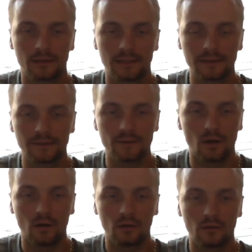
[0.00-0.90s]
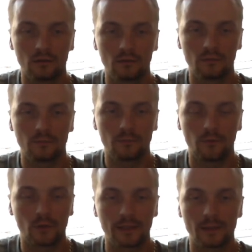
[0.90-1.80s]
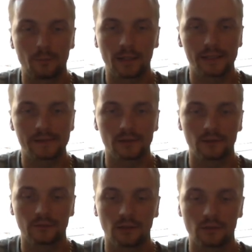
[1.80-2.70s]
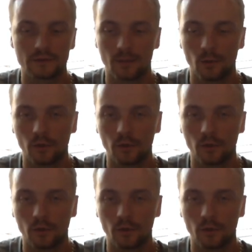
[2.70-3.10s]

it's not fucking the players over long term.